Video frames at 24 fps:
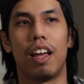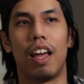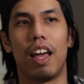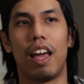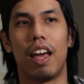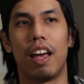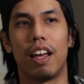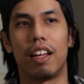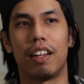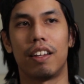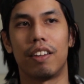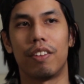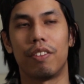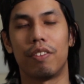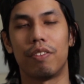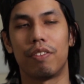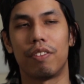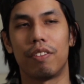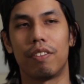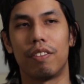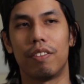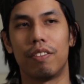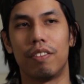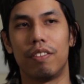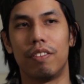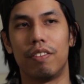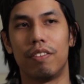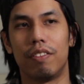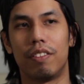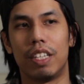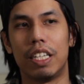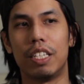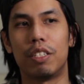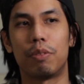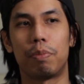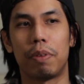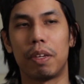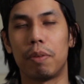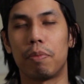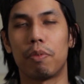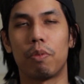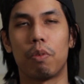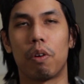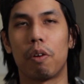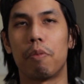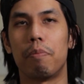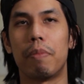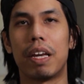and these
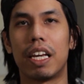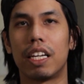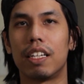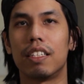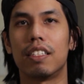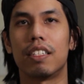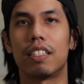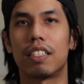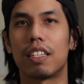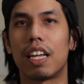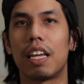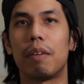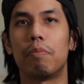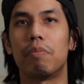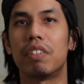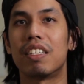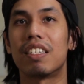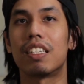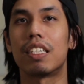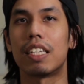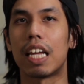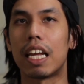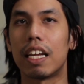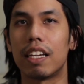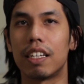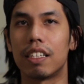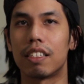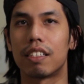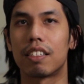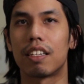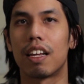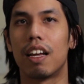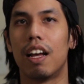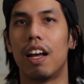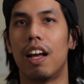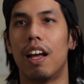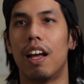people are making the same mistakes